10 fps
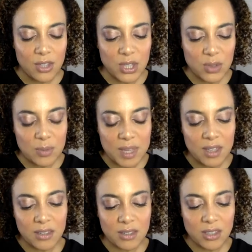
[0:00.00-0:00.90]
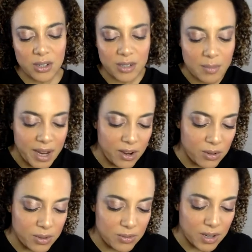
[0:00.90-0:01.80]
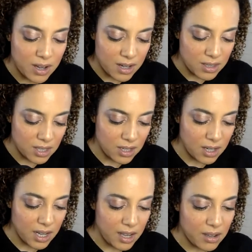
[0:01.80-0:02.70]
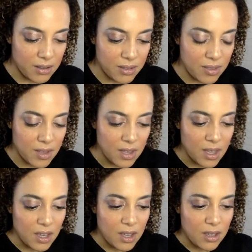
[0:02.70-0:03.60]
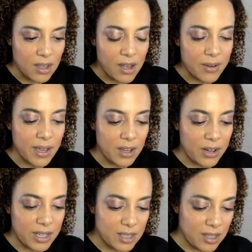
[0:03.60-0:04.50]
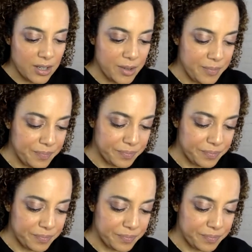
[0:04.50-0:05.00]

to be concerned about with regard to her health? Okay, Crystal.